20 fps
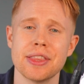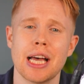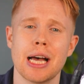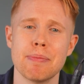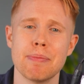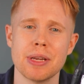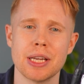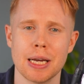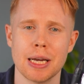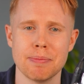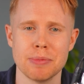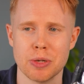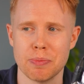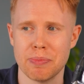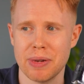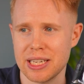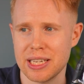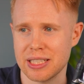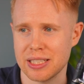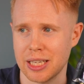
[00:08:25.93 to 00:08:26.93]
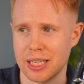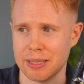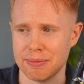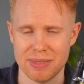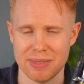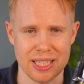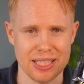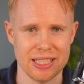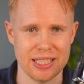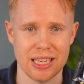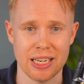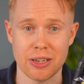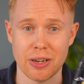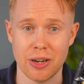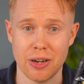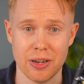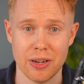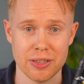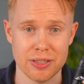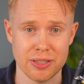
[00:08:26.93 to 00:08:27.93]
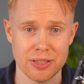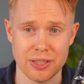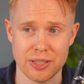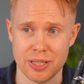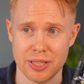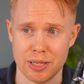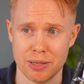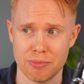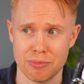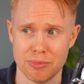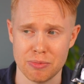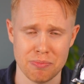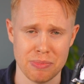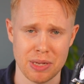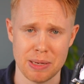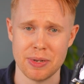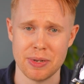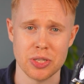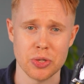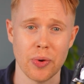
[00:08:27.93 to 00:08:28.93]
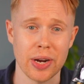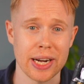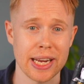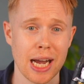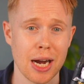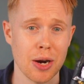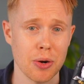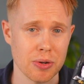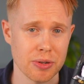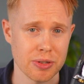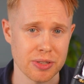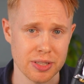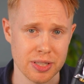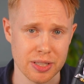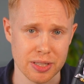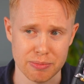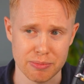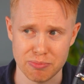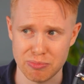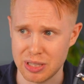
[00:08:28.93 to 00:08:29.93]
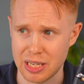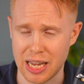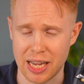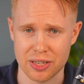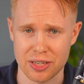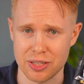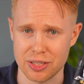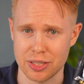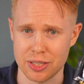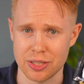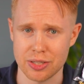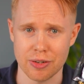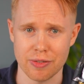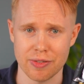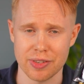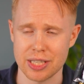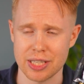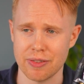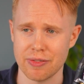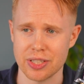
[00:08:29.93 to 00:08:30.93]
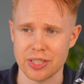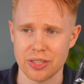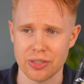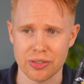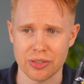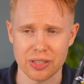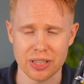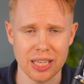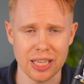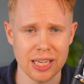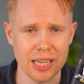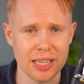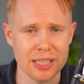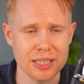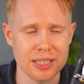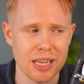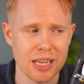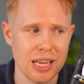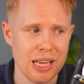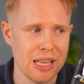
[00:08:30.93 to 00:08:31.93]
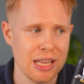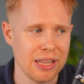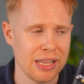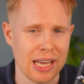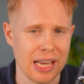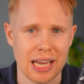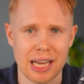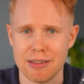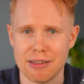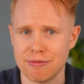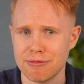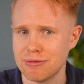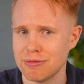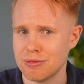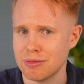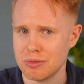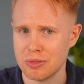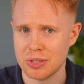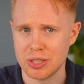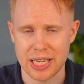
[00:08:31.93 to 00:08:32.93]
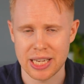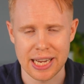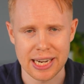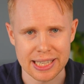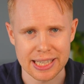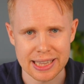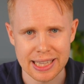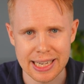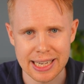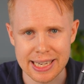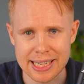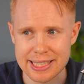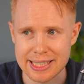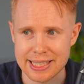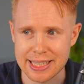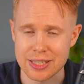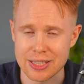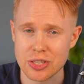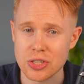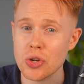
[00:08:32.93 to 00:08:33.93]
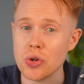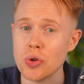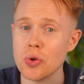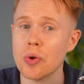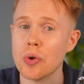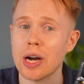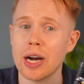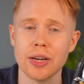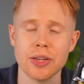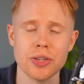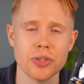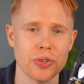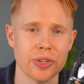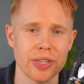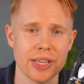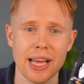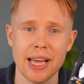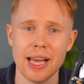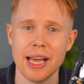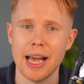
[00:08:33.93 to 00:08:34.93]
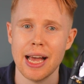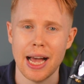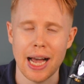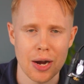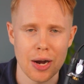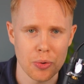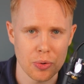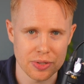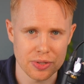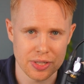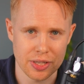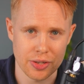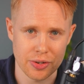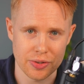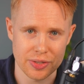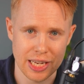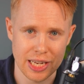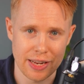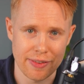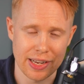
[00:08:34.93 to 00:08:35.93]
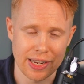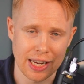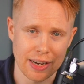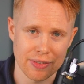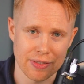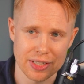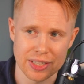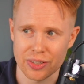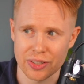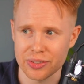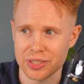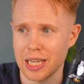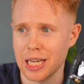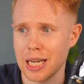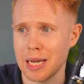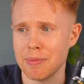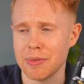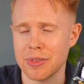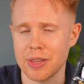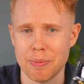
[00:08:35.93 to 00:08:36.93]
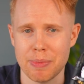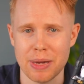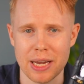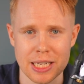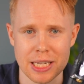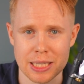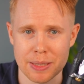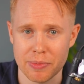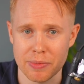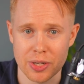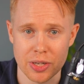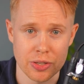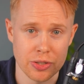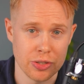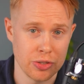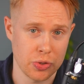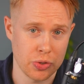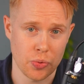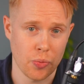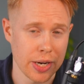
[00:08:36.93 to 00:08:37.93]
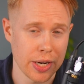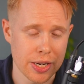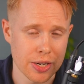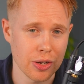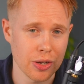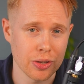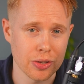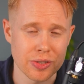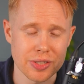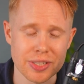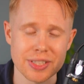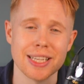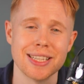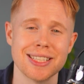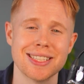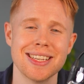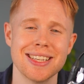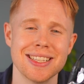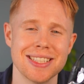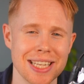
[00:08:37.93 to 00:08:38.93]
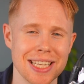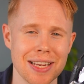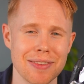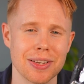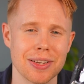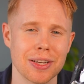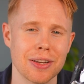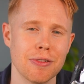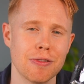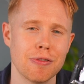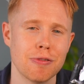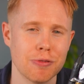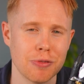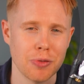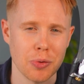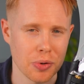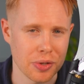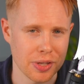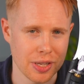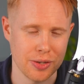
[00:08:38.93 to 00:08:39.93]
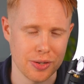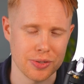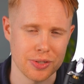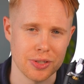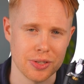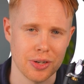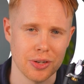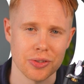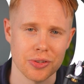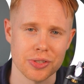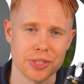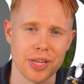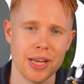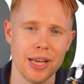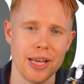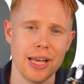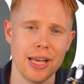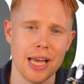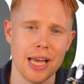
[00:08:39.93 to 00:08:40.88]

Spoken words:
then that becomes your baseline. Let's say it costs them maybe 20 hours to actually service every single client. They have 10 clients, that's 200 hours that they're saving every single time. If they pay somebody $20, that's saving $4,000